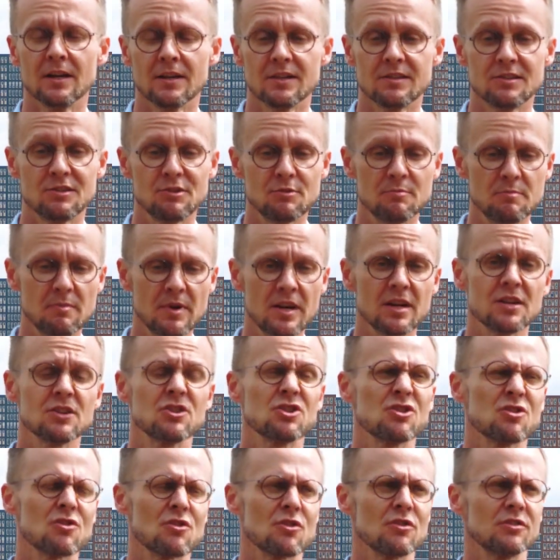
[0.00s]
To make
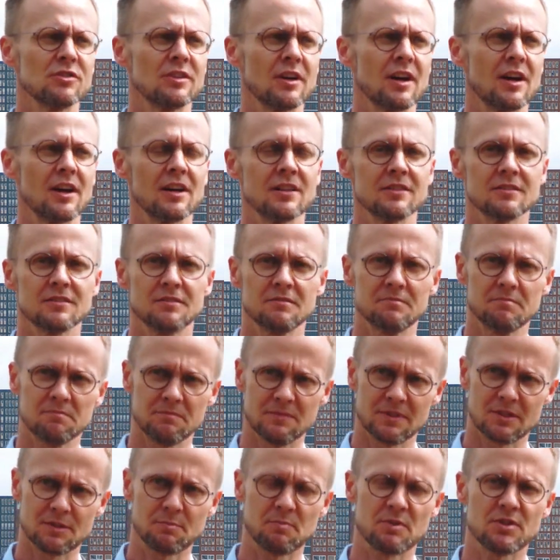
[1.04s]
sure that
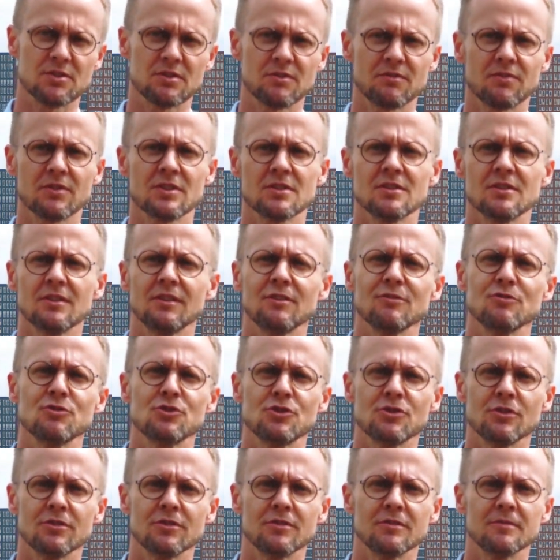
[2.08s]
a specific
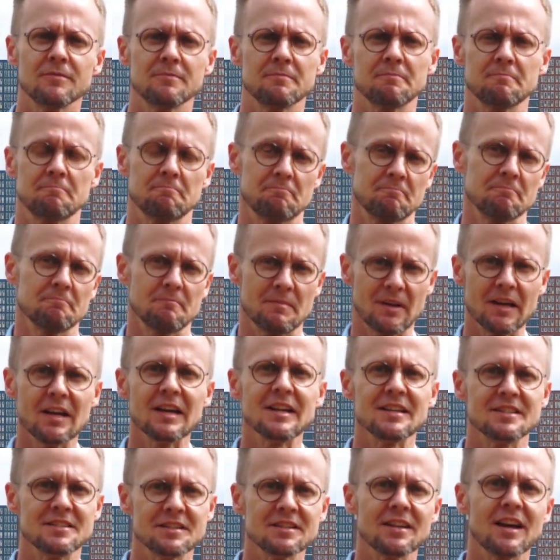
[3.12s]
solution
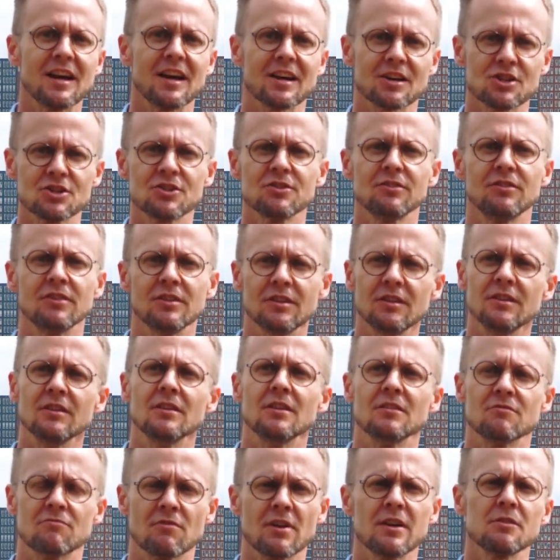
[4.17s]
is actually
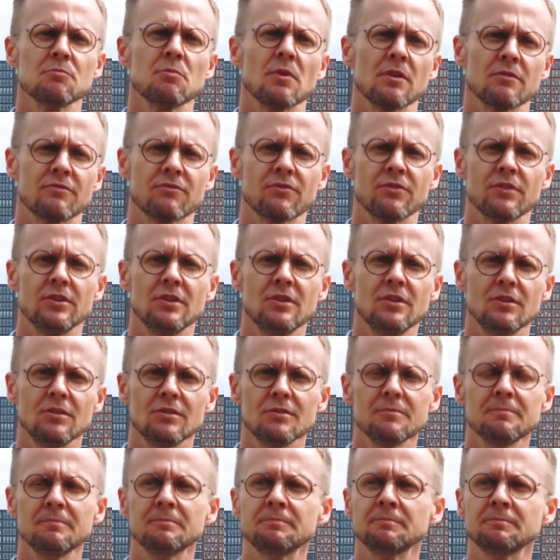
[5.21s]
a right one for
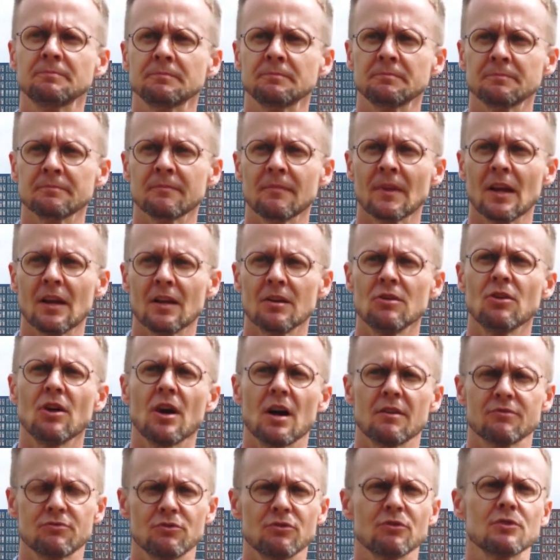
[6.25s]
you, you
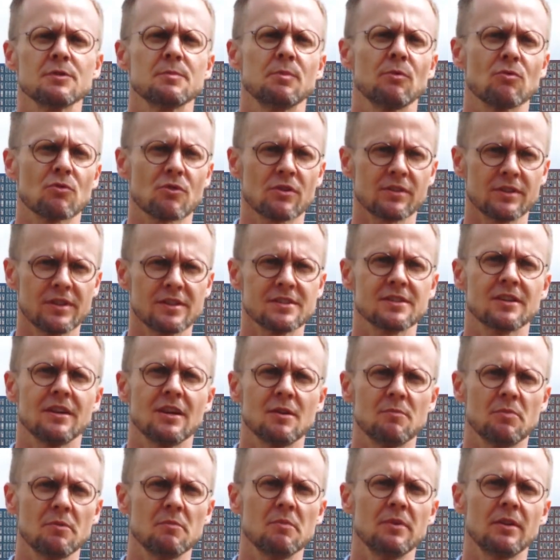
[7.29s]
have to explore these
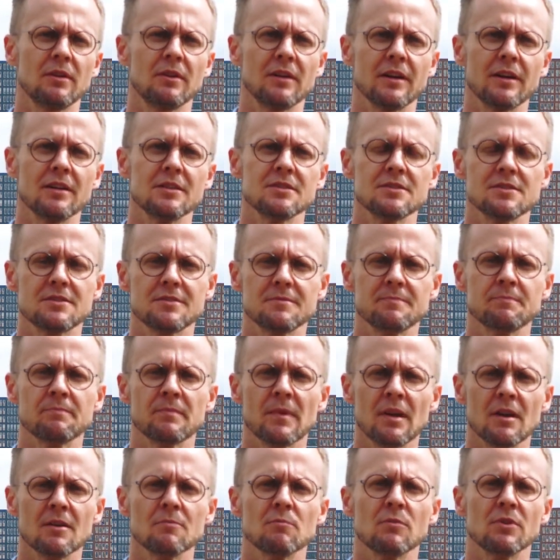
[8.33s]
capabilities
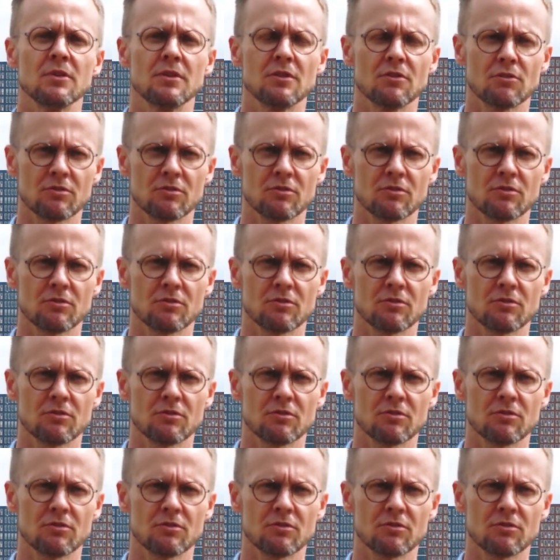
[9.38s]
with your